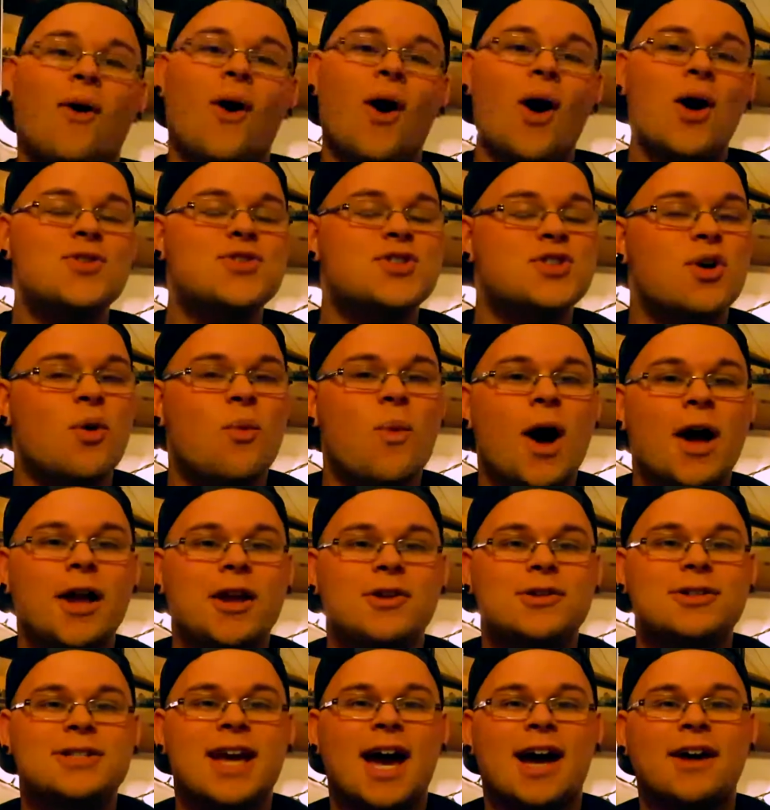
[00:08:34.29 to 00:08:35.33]
Also, while
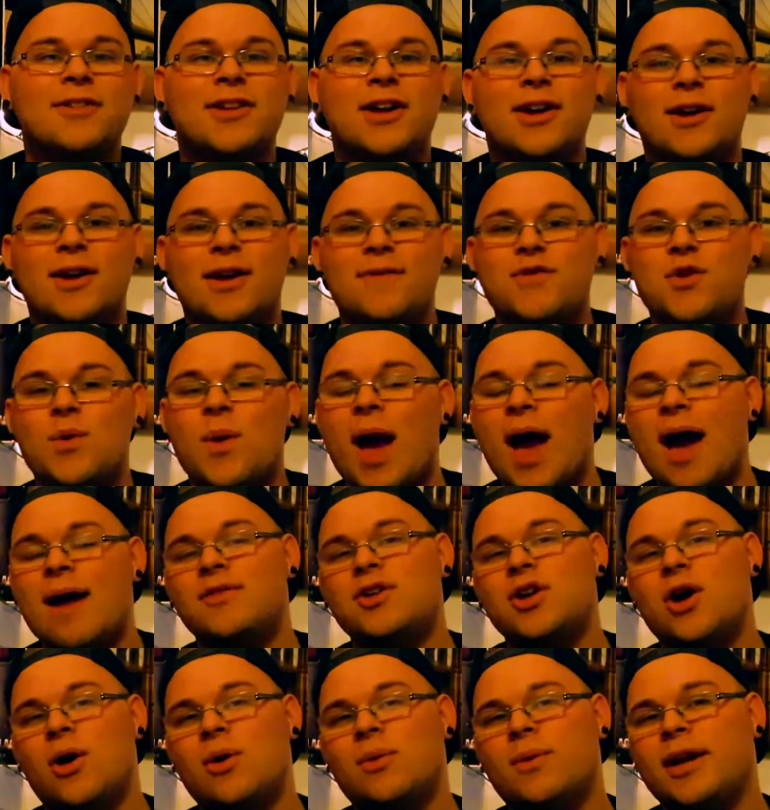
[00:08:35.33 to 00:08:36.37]
you're down there, if you
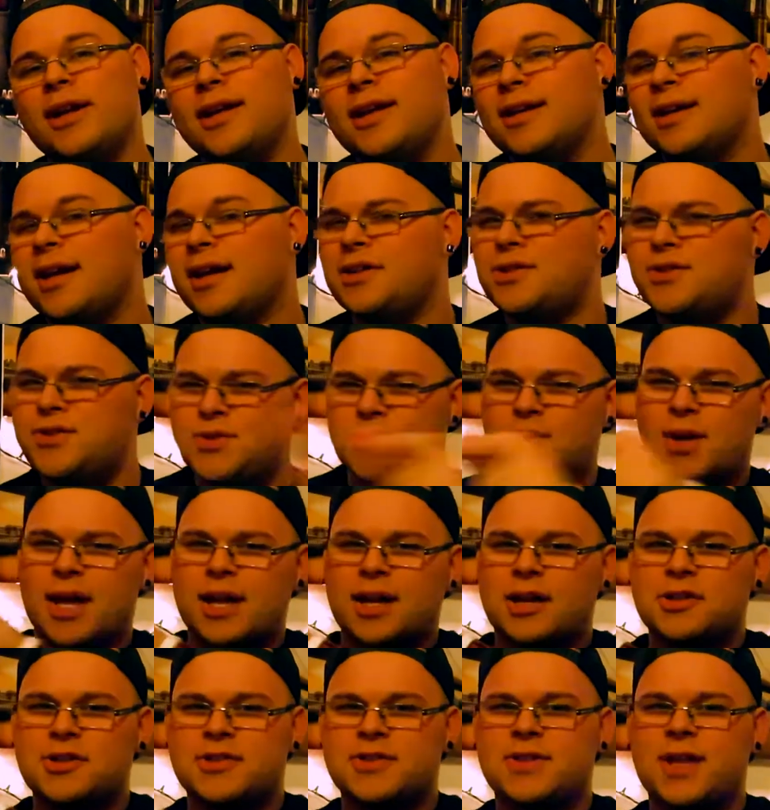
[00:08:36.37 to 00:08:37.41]
haven't already, and I do not
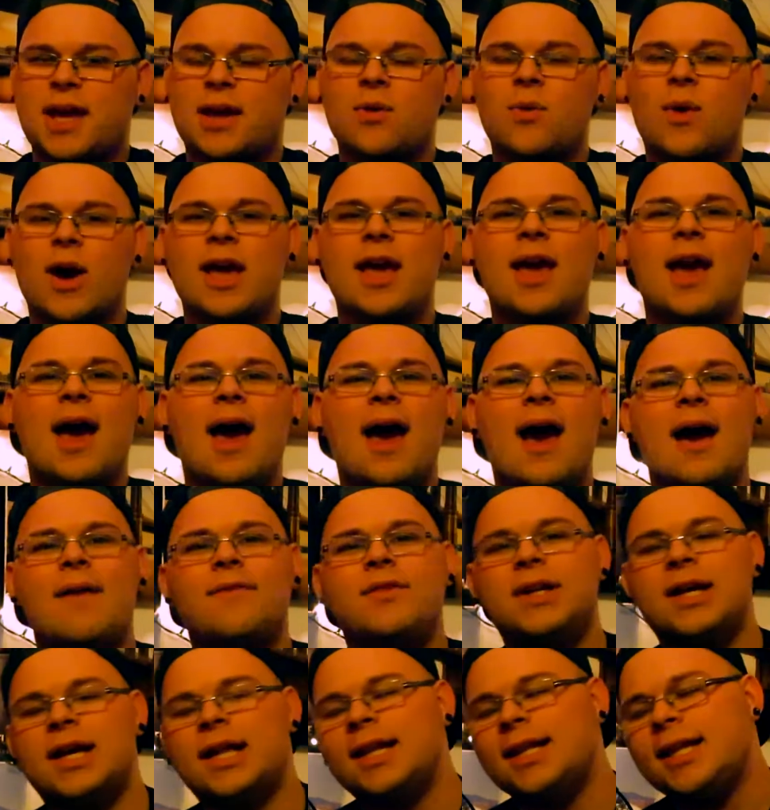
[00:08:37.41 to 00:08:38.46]
understand why you
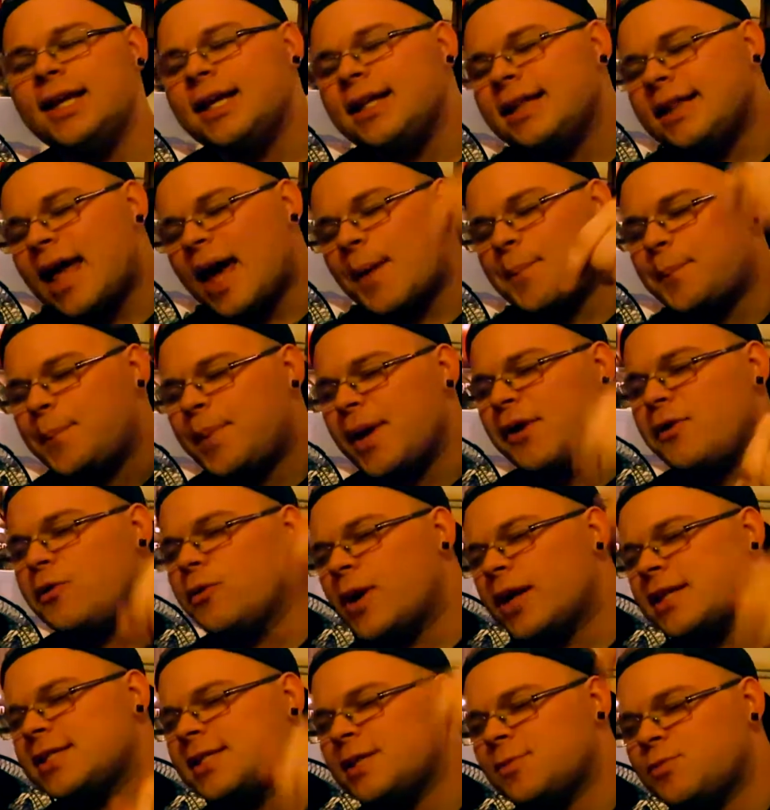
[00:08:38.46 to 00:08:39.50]
haven't, click that big
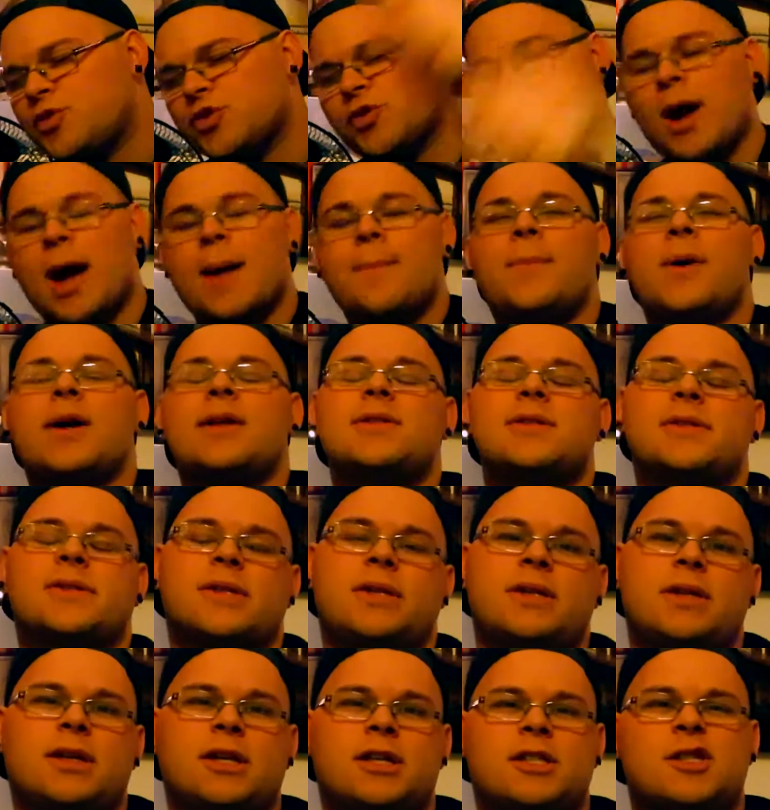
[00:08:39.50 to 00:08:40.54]
red subscribe button so
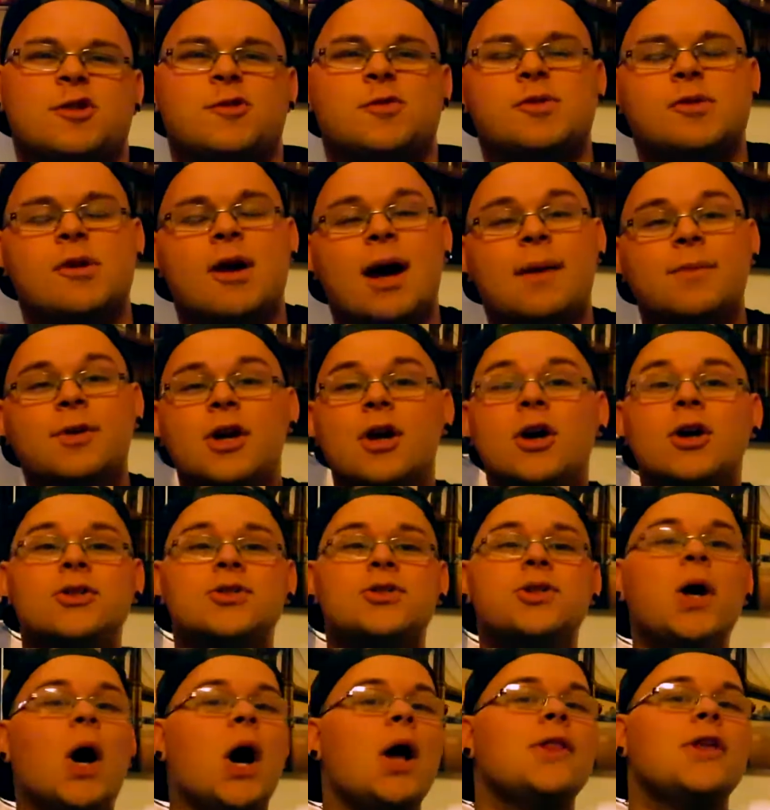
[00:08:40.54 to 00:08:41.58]
you get subscribed
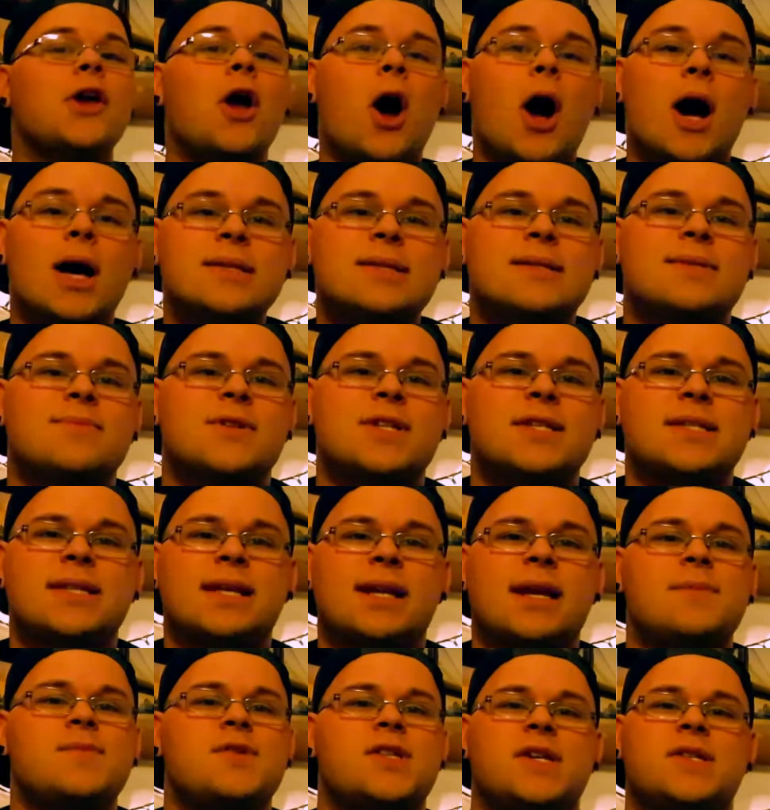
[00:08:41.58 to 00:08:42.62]
to all the awesomeness
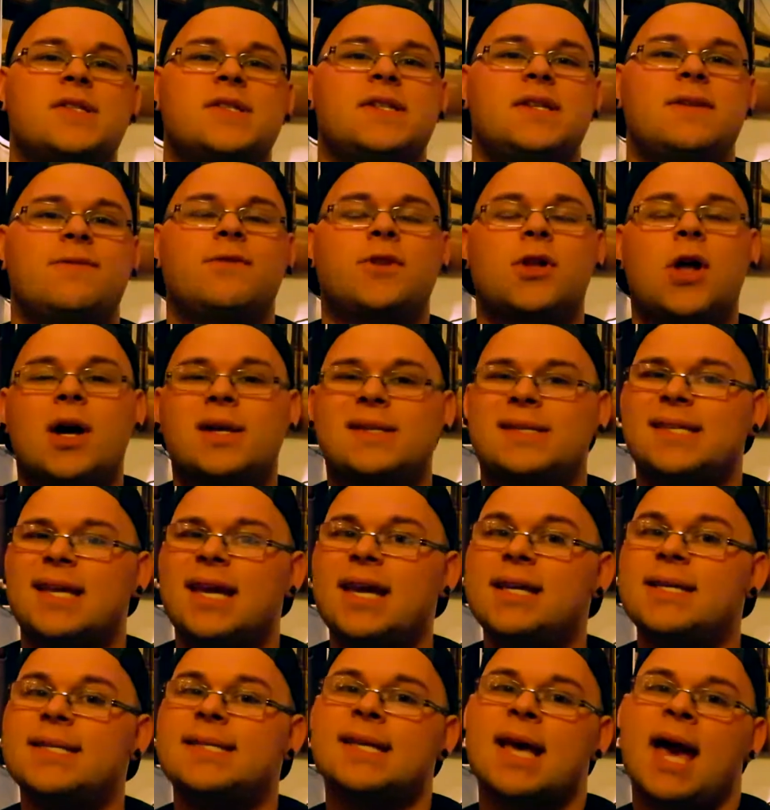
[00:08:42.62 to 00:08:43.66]
that MJC Vlogs
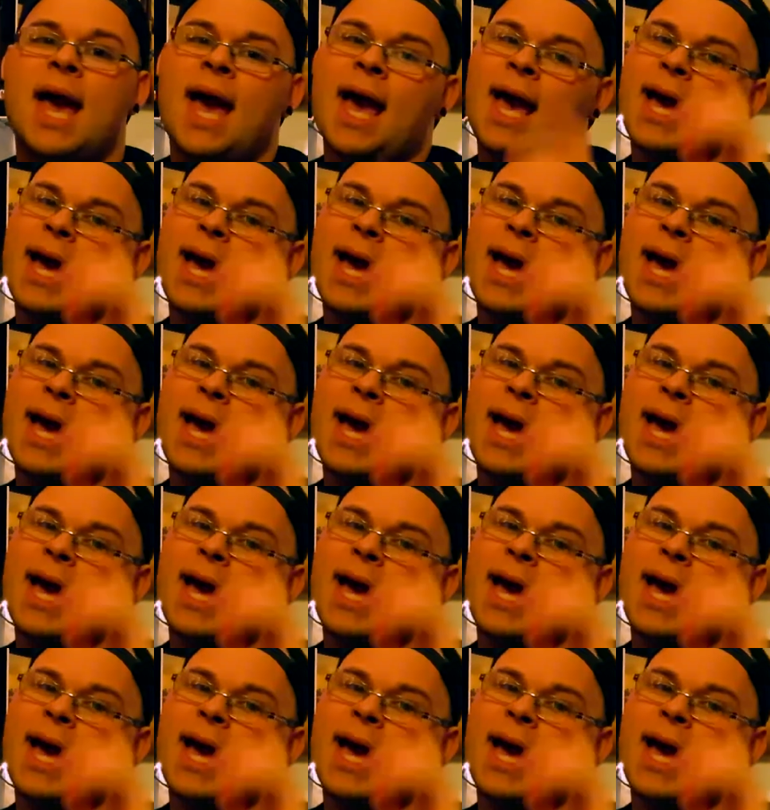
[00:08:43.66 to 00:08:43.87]
is.